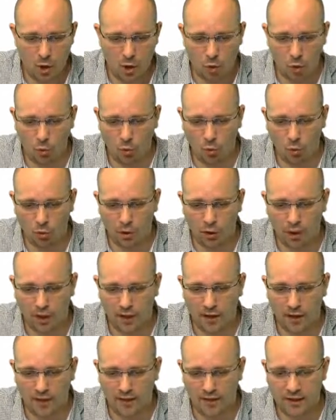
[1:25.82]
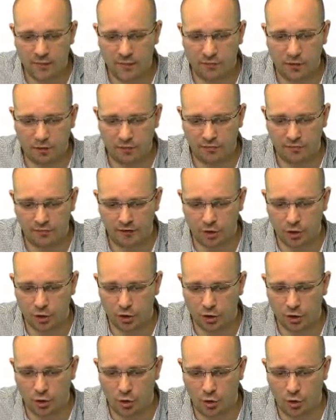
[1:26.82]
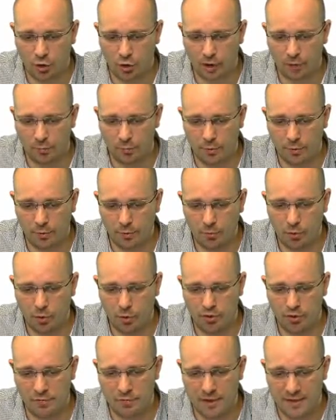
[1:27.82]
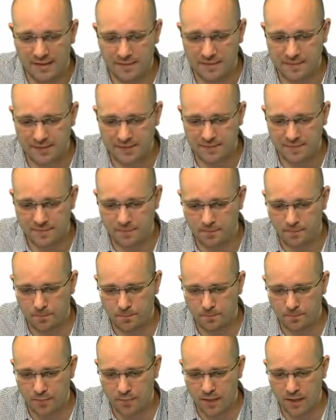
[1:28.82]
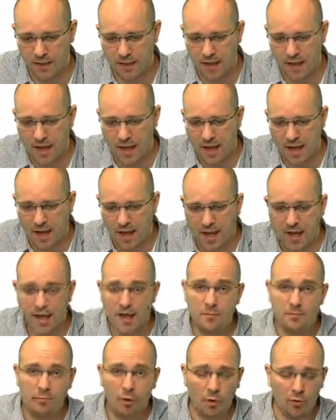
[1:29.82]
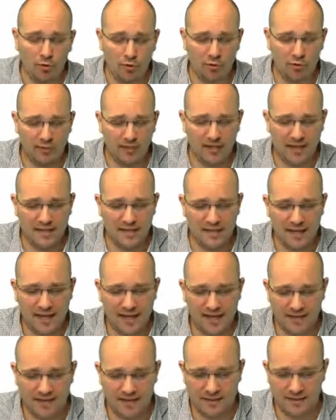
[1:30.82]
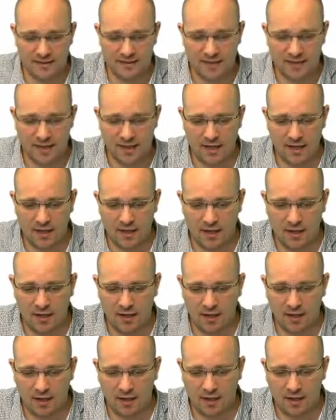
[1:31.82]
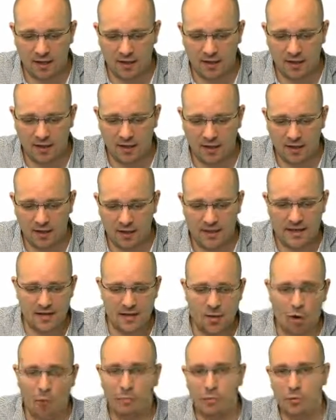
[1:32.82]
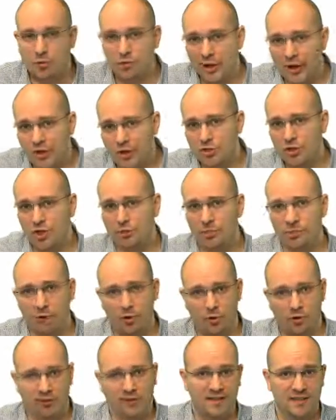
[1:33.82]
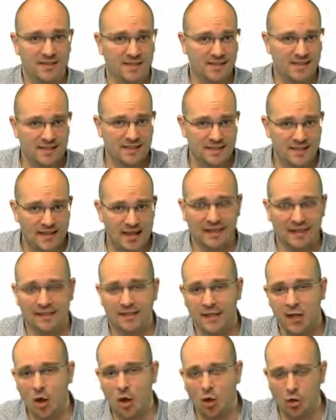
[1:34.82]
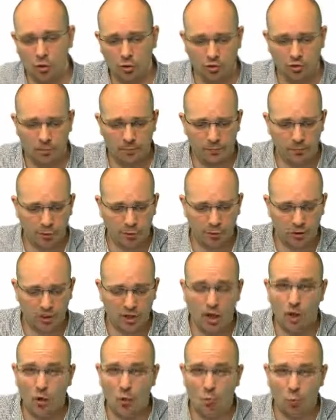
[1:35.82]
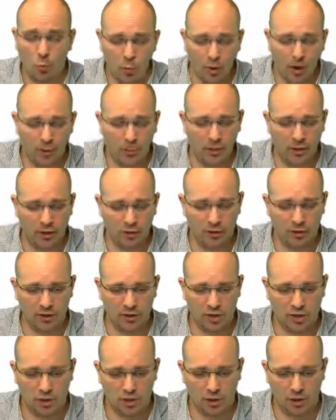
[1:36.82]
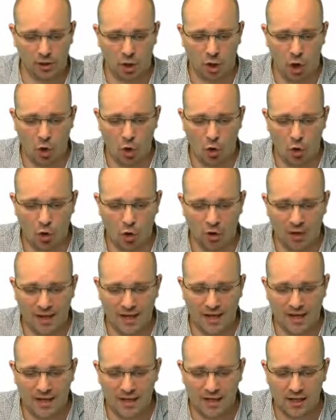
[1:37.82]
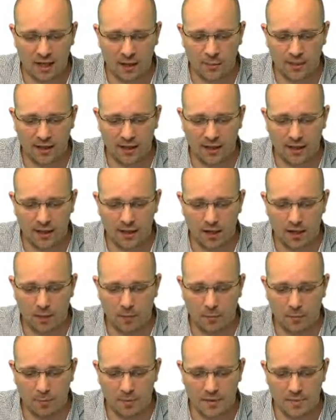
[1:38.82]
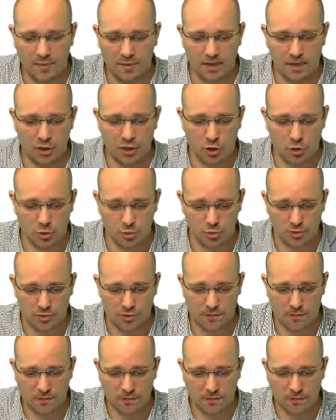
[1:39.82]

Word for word: or it can be configured on a per port basis. In both of these cases, the operational portfast state on the port will be conditional on incoming BPDUs.